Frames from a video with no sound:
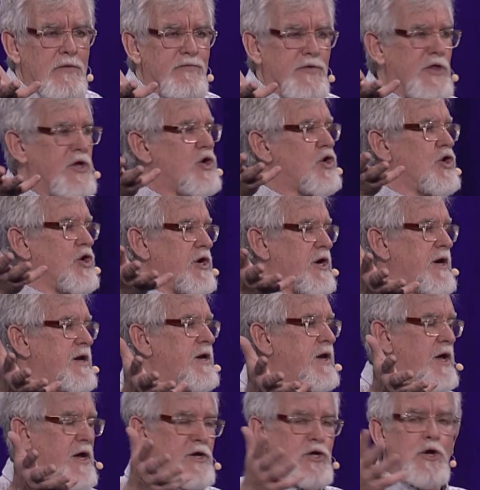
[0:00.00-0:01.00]
for the good,
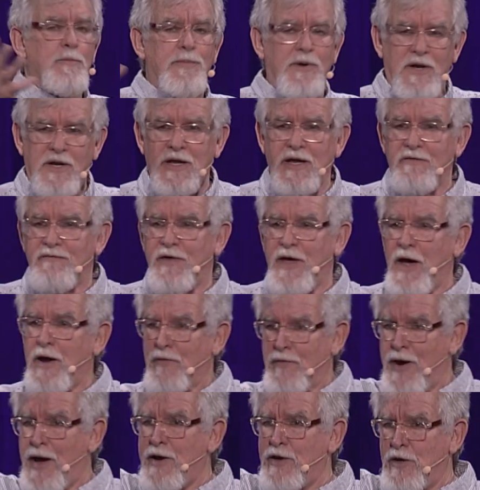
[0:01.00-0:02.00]
and you believe that,
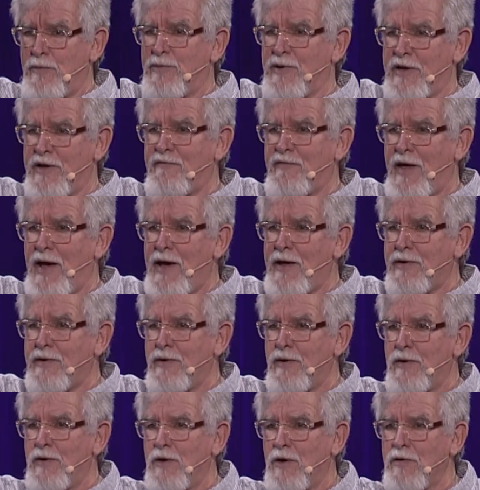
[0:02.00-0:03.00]
right? Do you believe that?
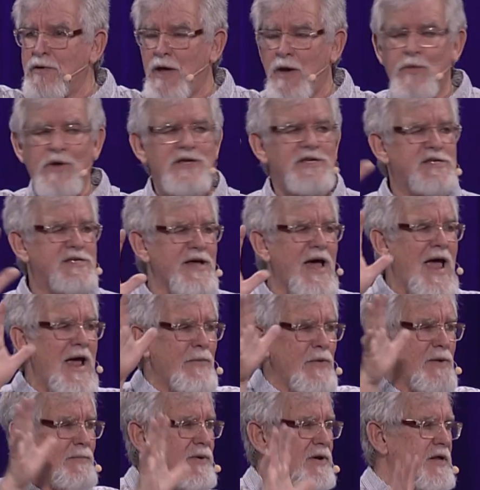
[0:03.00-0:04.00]
Okay, we say
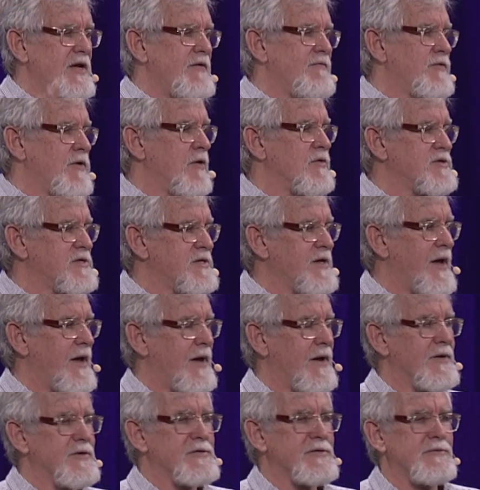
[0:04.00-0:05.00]
we believe those
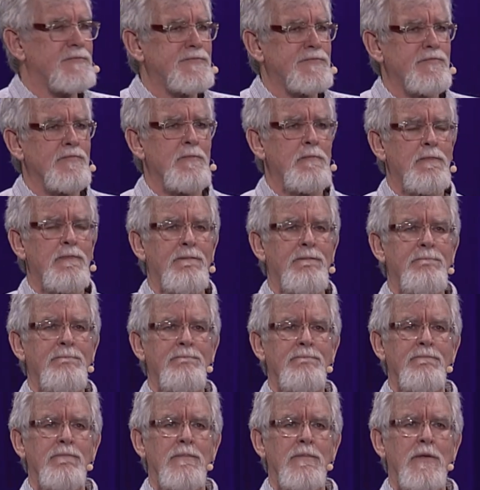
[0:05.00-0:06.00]
things.
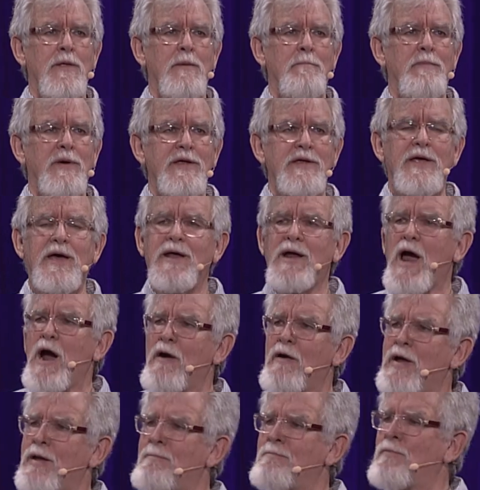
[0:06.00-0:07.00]
But yet,
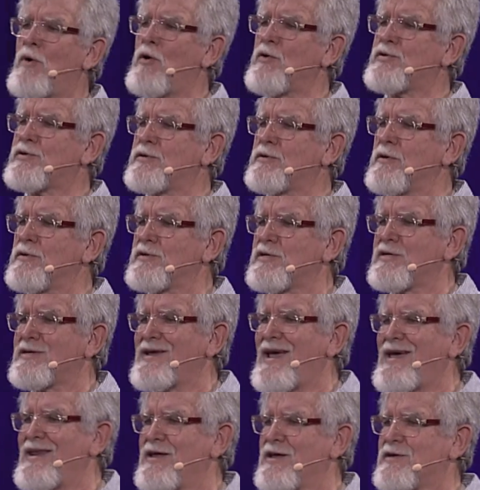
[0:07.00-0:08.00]
our emotional
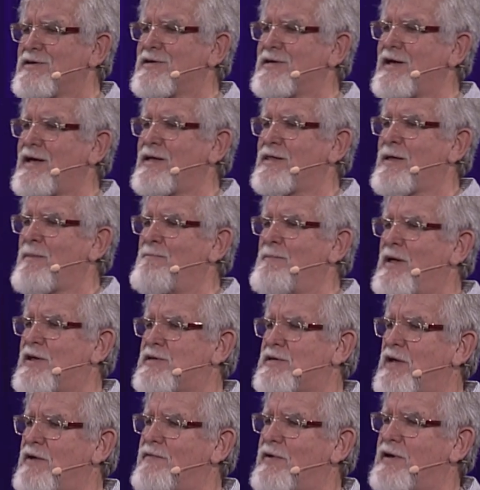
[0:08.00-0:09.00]
status in the
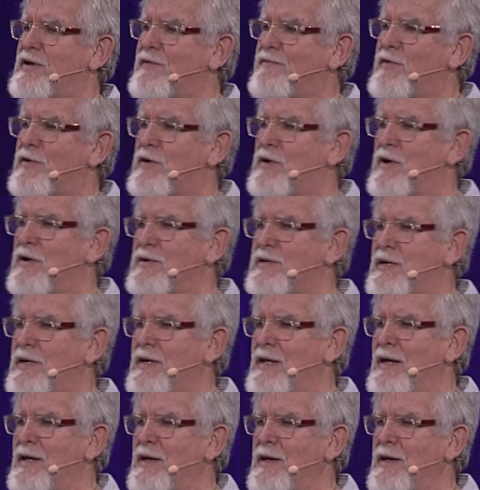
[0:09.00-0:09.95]
midst of a difficulty